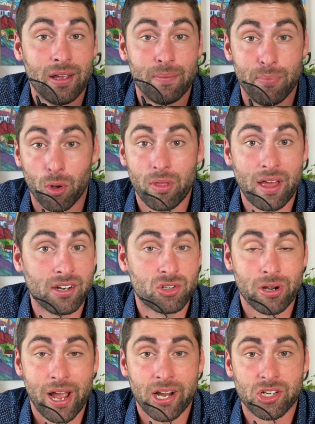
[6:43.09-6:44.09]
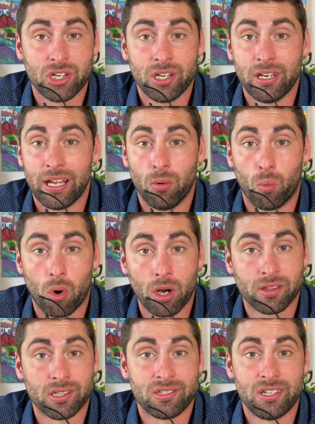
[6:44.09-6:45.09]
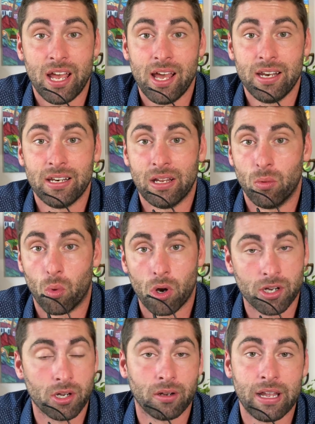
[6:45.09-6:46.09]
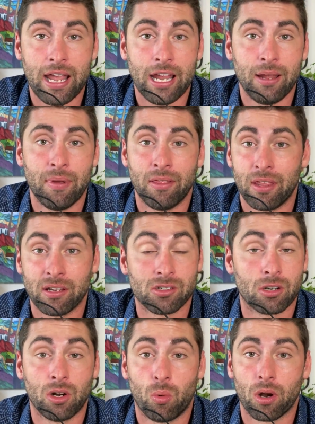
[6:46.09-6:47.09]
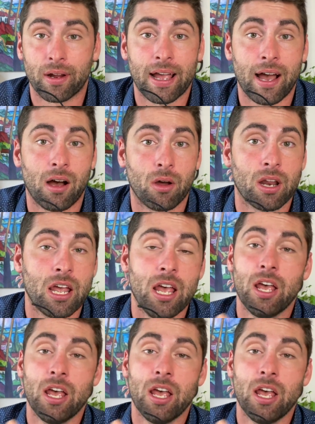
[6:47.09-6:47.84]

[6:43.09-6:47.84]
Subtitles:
build that attraction and work the set and work your game, and things are going to work out.